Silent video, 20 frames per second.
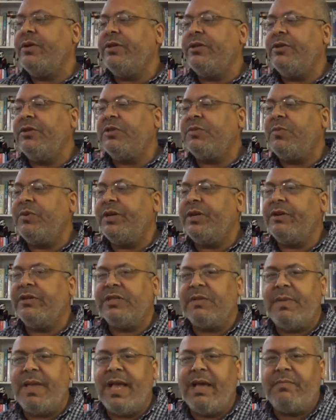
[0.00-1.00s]
and you just want to hear
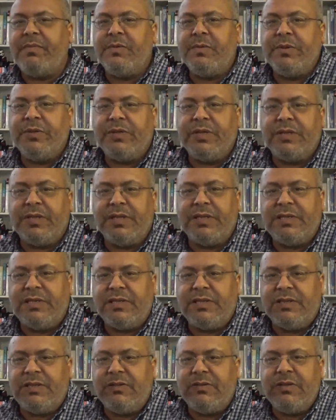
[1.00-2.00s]
some happy music,
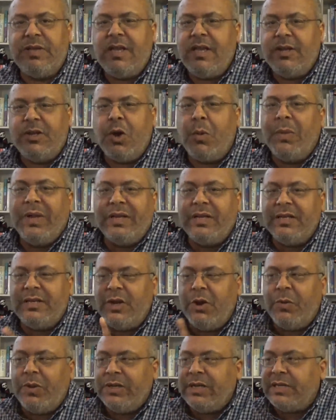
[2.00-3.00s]
no
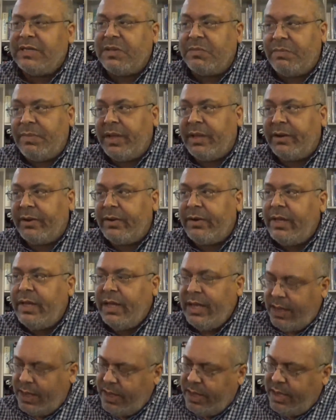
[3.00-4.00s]
one does it better
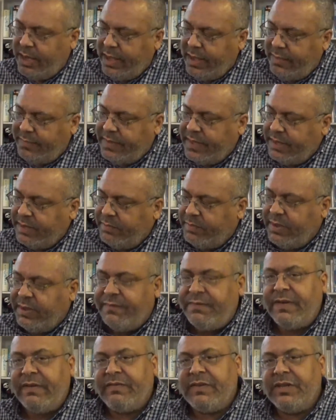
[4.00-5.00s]
than the
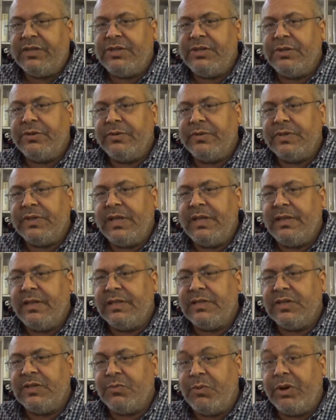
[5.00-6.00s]
B-52s.
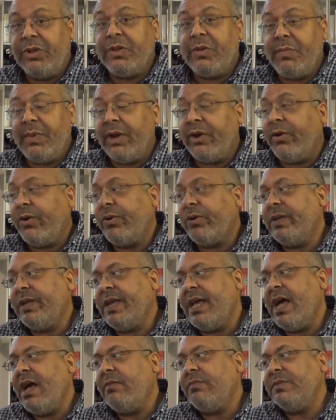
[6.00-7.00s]
This is one of their better early
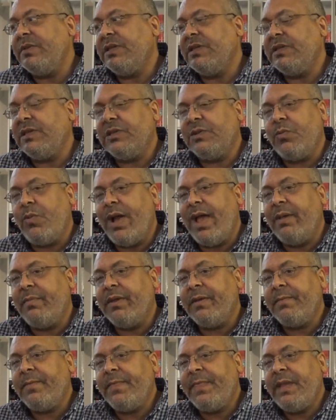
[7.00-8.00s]
albums. This is
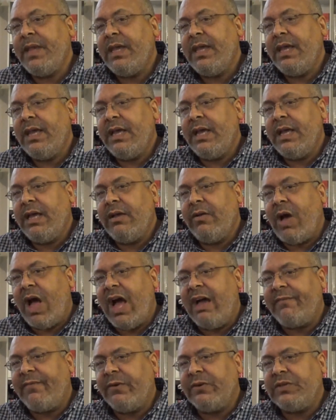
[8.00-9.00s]
Whamming.
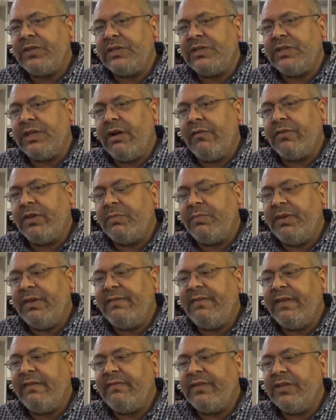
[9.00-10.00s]
I first discovered the
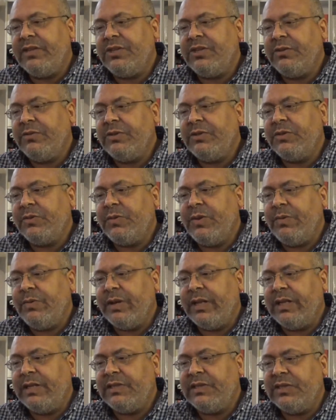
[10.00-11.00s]
B-52s when
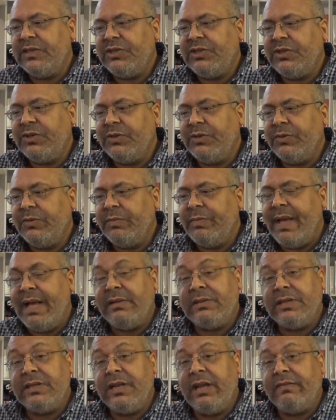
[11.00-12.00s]
I listened to
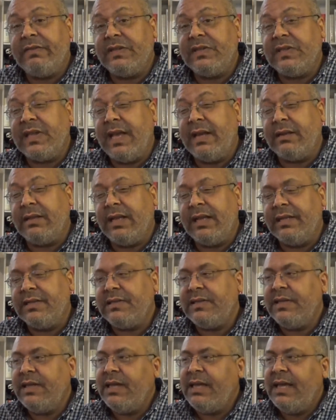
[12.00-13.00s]
Bouncing Off the Satellites.